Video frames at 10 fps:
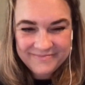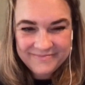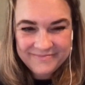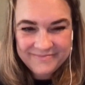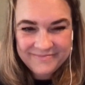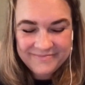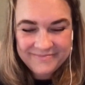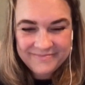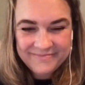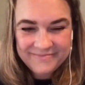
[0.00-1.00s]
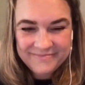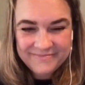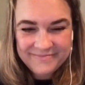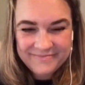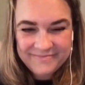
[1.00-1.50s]

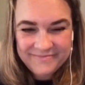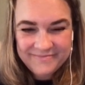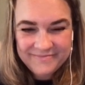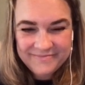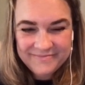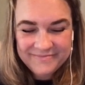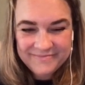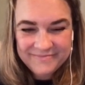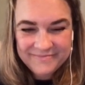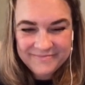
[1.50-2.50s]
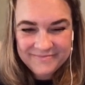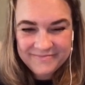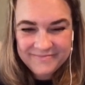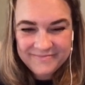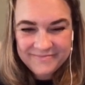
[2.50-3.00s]

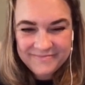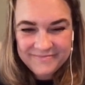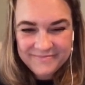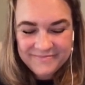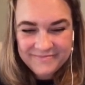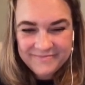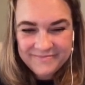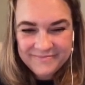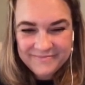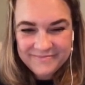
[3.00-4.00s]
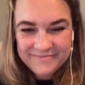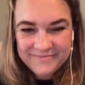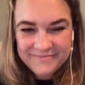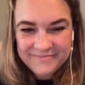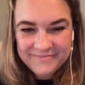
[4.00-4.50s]

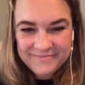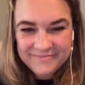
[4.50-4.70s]
This person isn't speaking.